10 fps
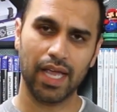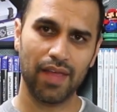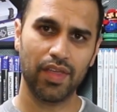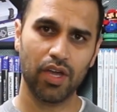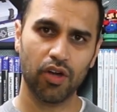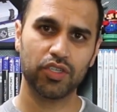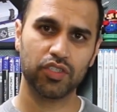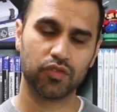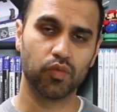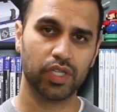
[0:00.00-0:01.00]
and they are
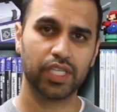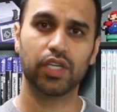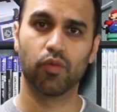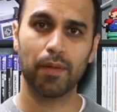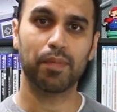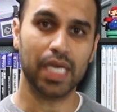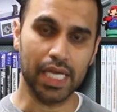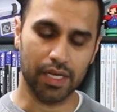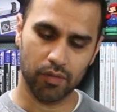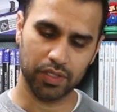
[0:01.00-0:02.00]
just really
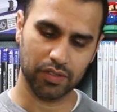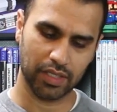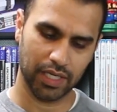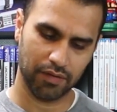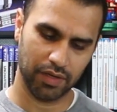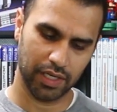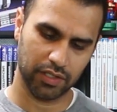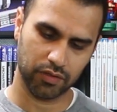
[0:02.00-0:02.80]
grippy, which is kind of nice